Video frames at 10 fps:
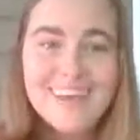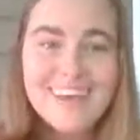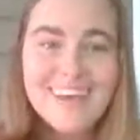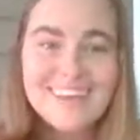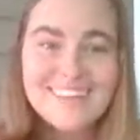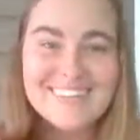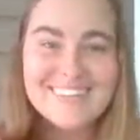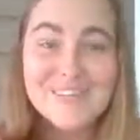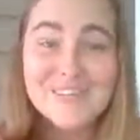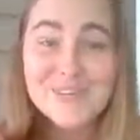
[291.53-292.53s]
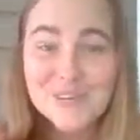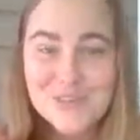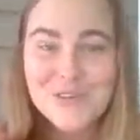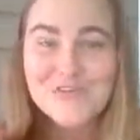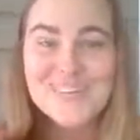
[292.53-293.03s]
and an
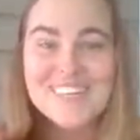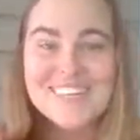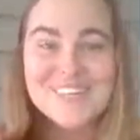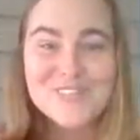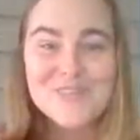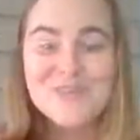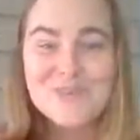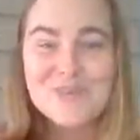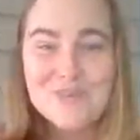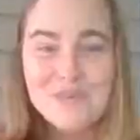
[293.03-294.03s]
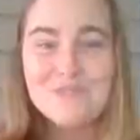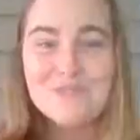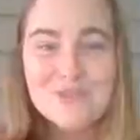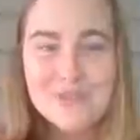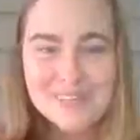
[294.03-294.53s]
extremely, extremely
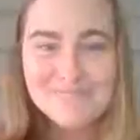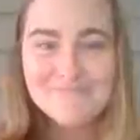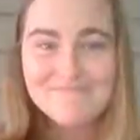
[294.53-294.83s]
beautiful one.